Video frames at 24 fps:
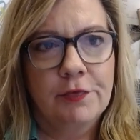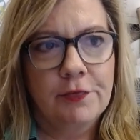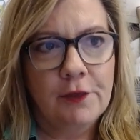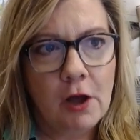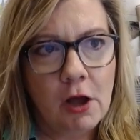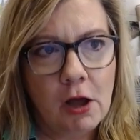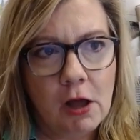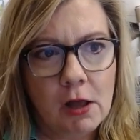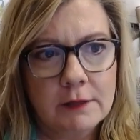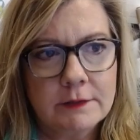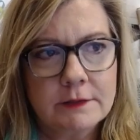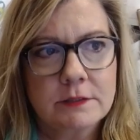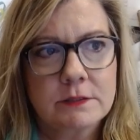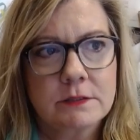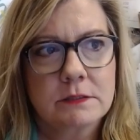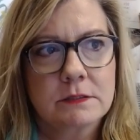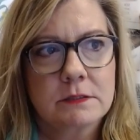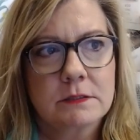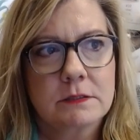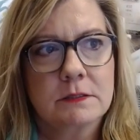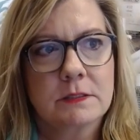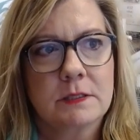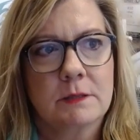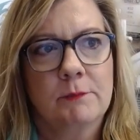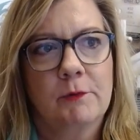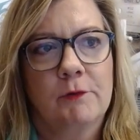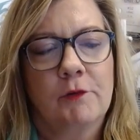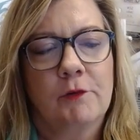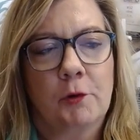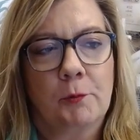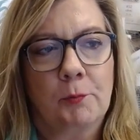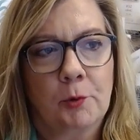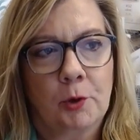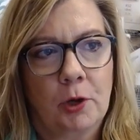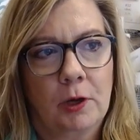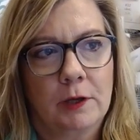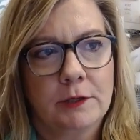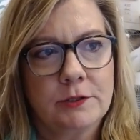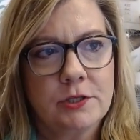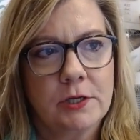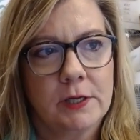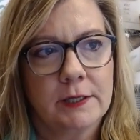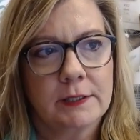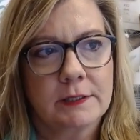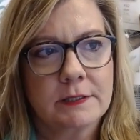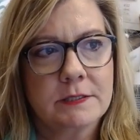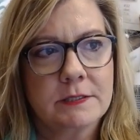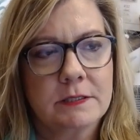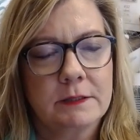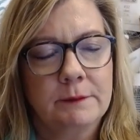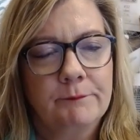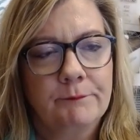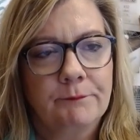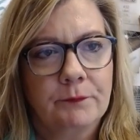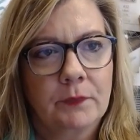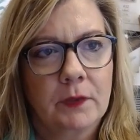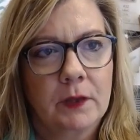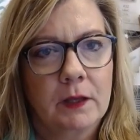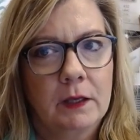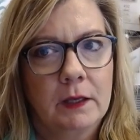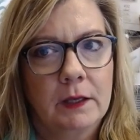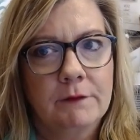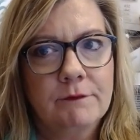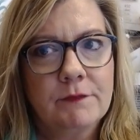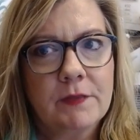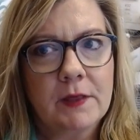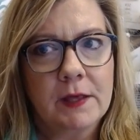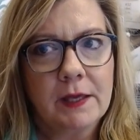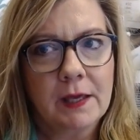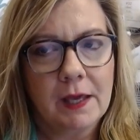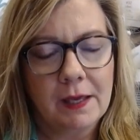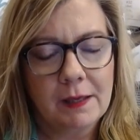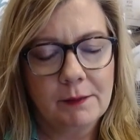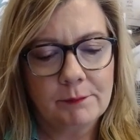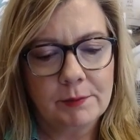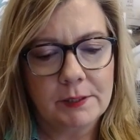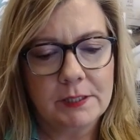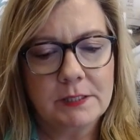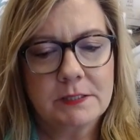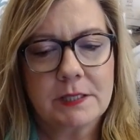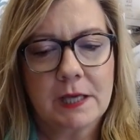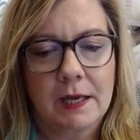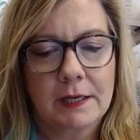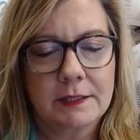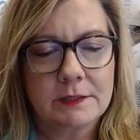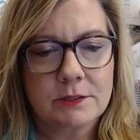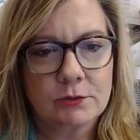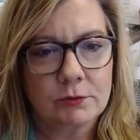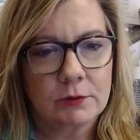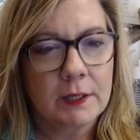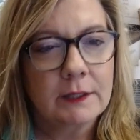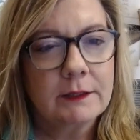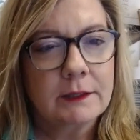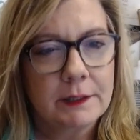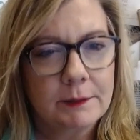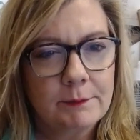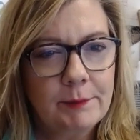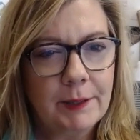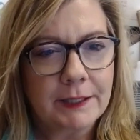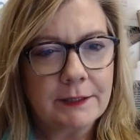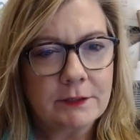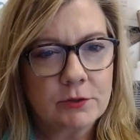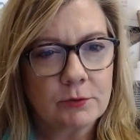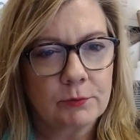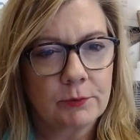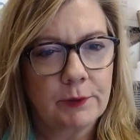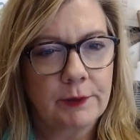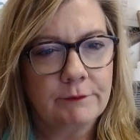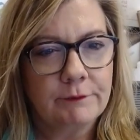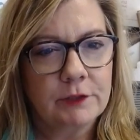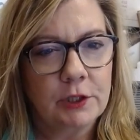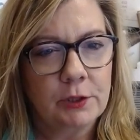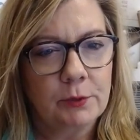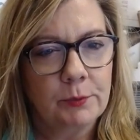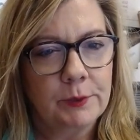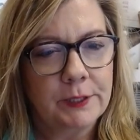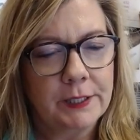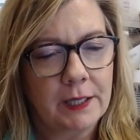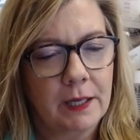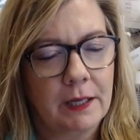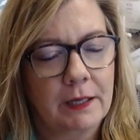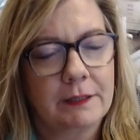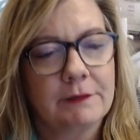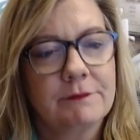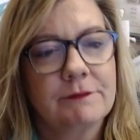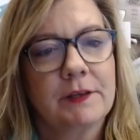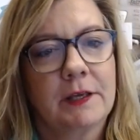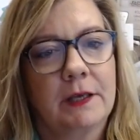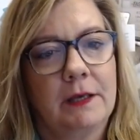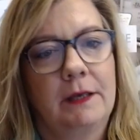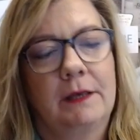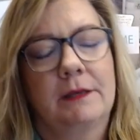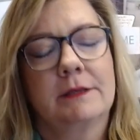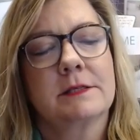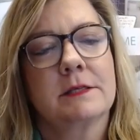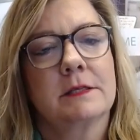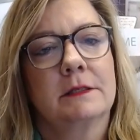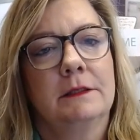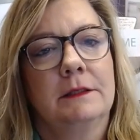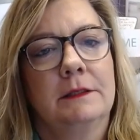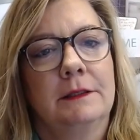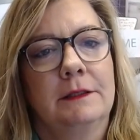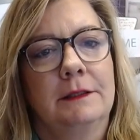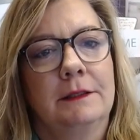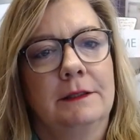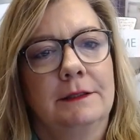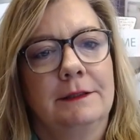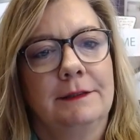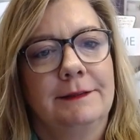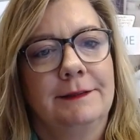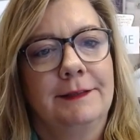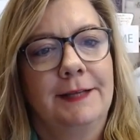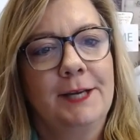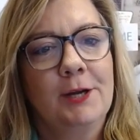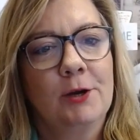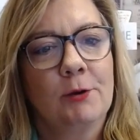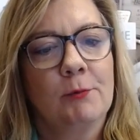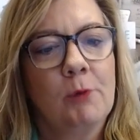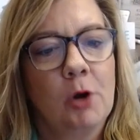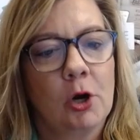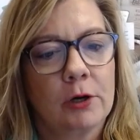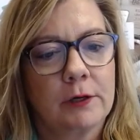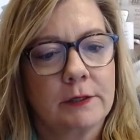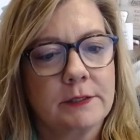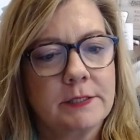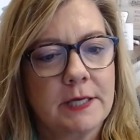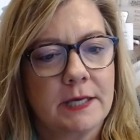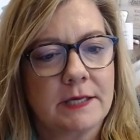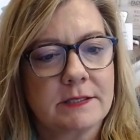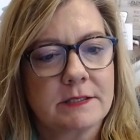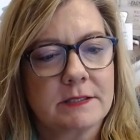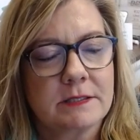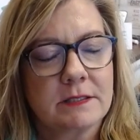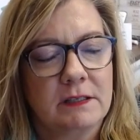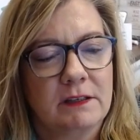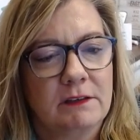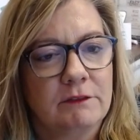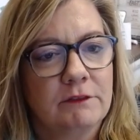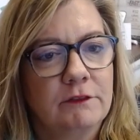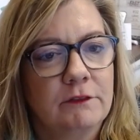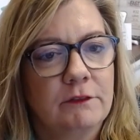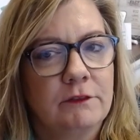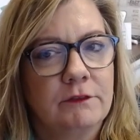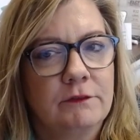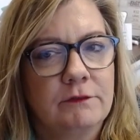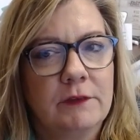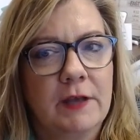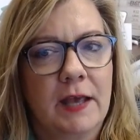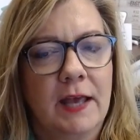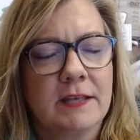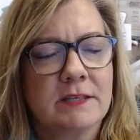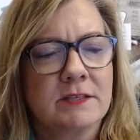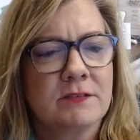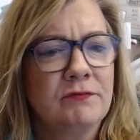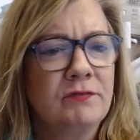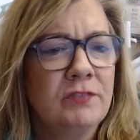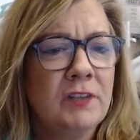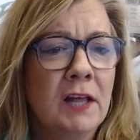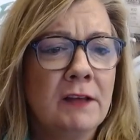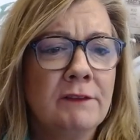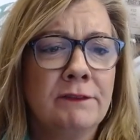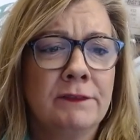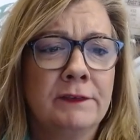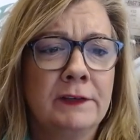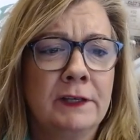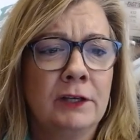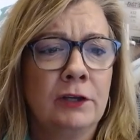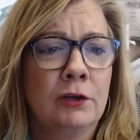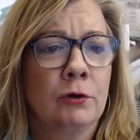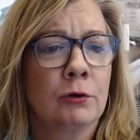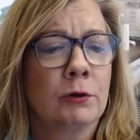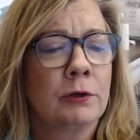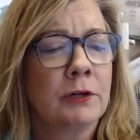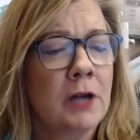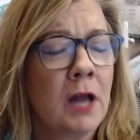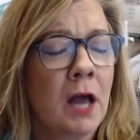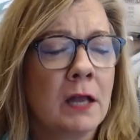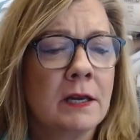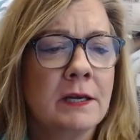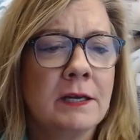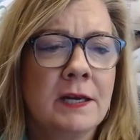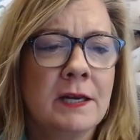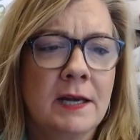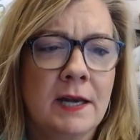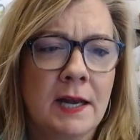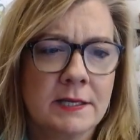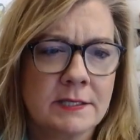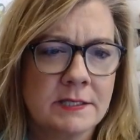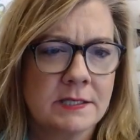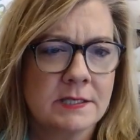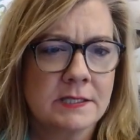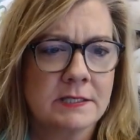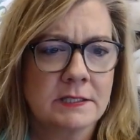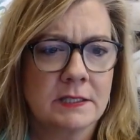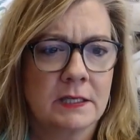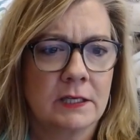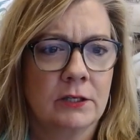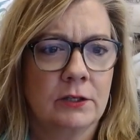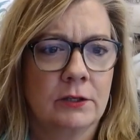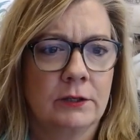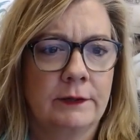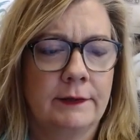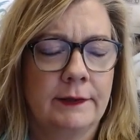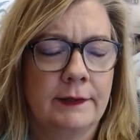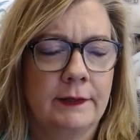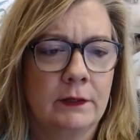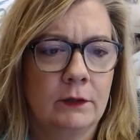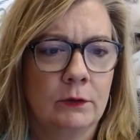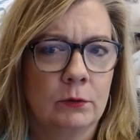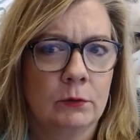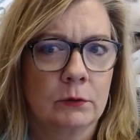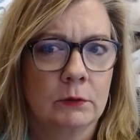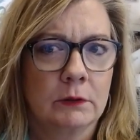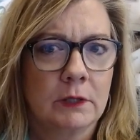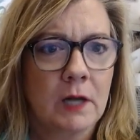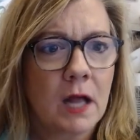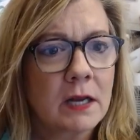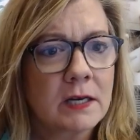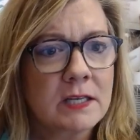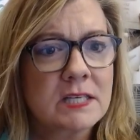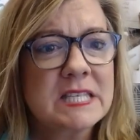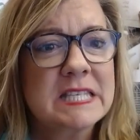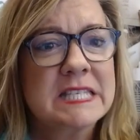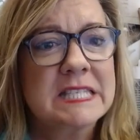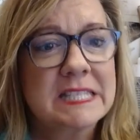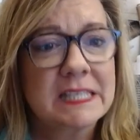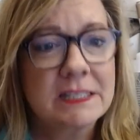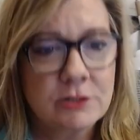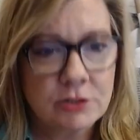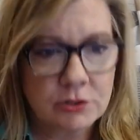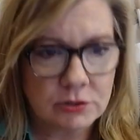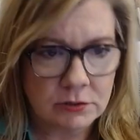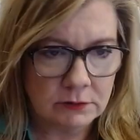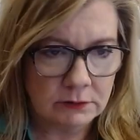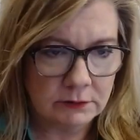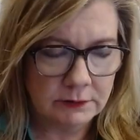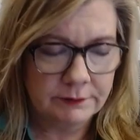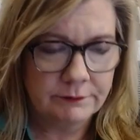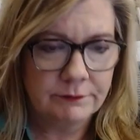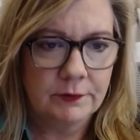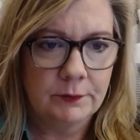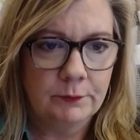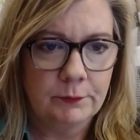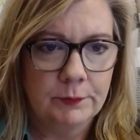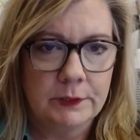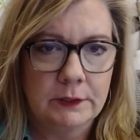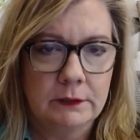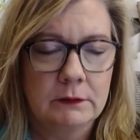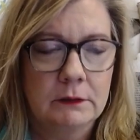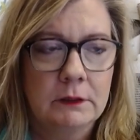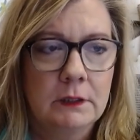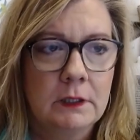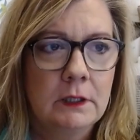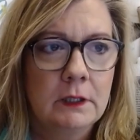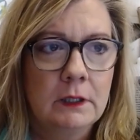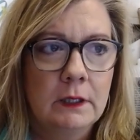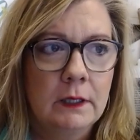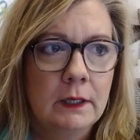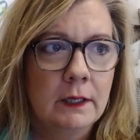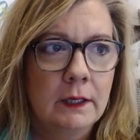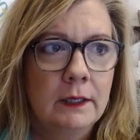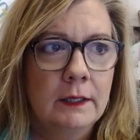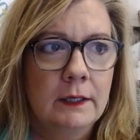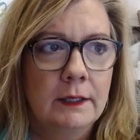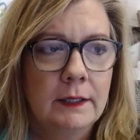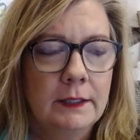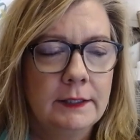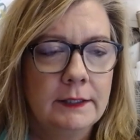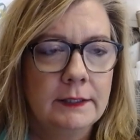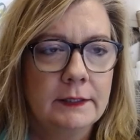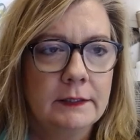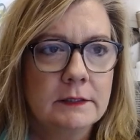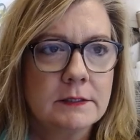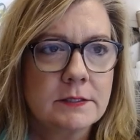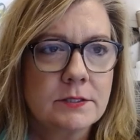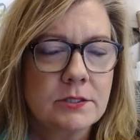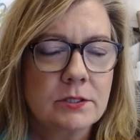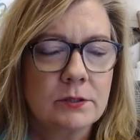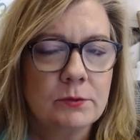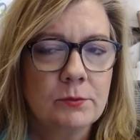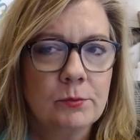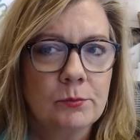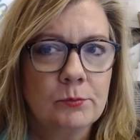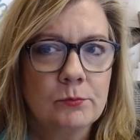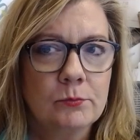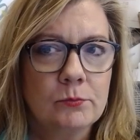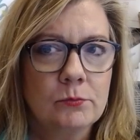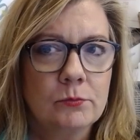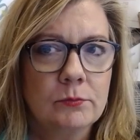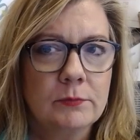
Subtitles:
thoughts, some of our projects, if they can't be tied directly back to revenue, we kind of get earmarked as fluffy or not necessary or not essential, if you will. And so,